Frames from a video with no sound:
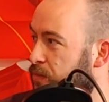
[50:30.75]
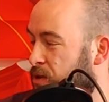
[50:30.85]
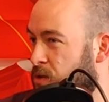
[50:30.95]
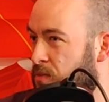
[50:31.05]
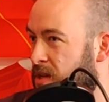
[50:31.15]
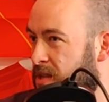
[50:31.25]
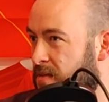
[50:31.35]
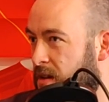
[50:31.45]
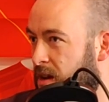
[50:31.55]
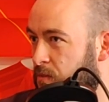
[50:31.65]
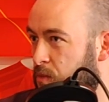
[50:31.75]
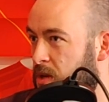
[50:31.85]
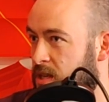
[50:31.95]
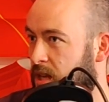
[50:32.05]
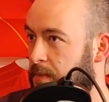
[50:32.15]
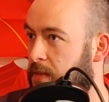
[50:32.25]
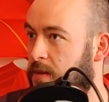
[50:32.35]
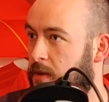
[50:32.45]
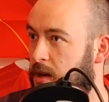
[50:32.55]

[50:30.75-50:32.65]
But because we're missing that, we're missing our main